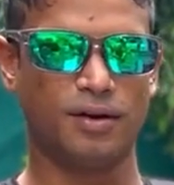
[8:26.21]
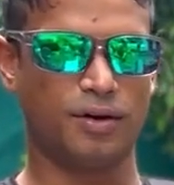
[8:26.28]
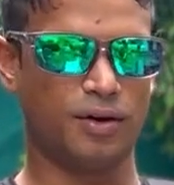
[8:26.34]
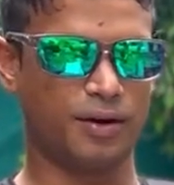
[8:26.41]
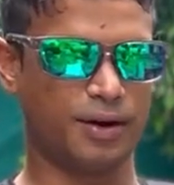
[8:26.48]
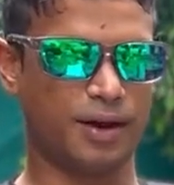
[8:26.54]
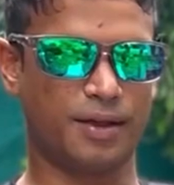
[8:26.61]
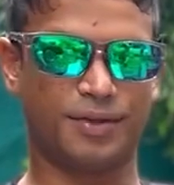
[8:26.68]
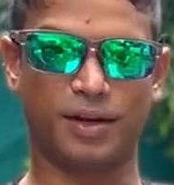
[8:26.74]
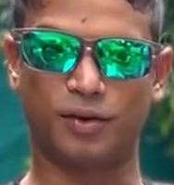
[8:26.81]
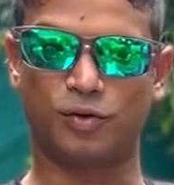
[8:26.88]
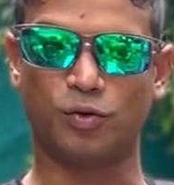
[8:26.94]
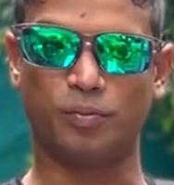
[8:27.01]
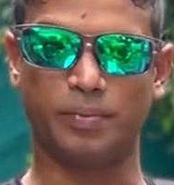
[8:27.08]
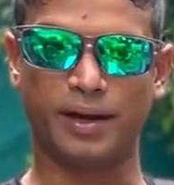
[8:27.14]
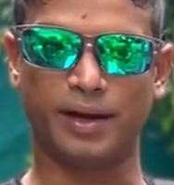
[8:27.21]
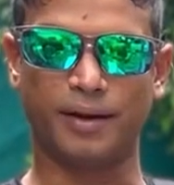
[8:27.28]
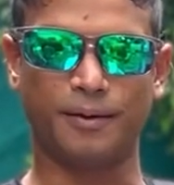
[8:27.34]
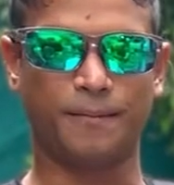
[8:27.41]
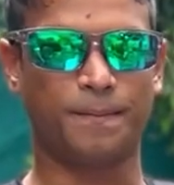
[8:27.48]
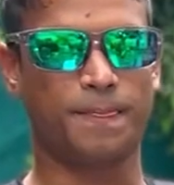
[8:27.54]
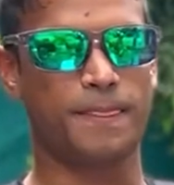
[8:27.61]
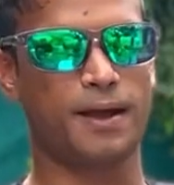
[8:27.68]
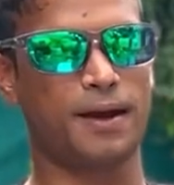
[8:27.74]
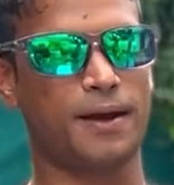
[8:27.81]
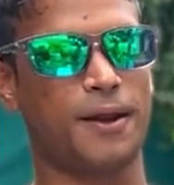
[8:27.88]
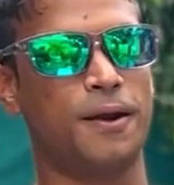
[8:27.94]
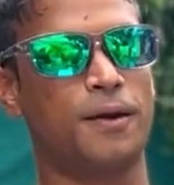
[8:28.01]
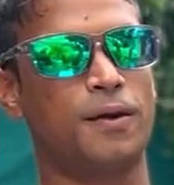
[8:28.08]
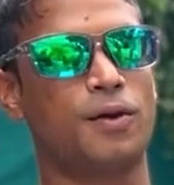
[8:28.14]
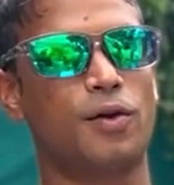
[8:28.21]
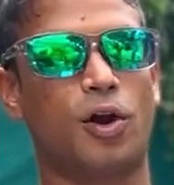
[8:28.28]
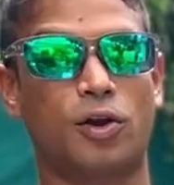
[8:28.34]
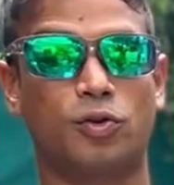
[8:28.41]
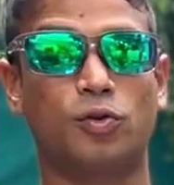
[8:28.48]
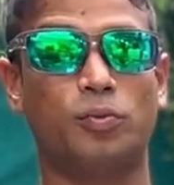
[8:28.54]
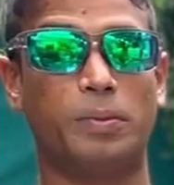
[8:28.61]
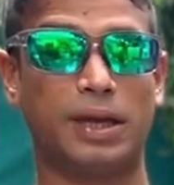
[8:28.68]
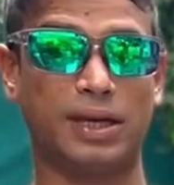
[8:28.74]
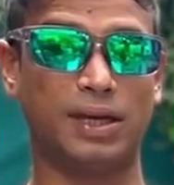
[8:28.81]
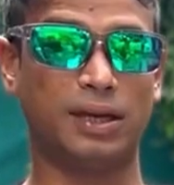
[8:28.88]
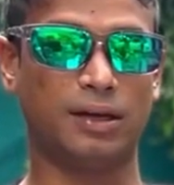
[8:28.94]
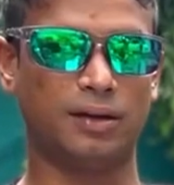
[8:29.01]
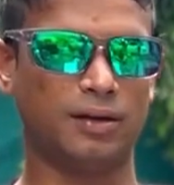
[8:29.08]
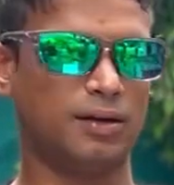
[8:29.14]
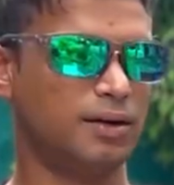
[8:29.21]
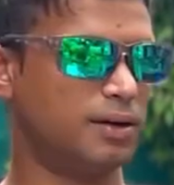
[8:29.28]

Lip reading: or nothing too big and not too many.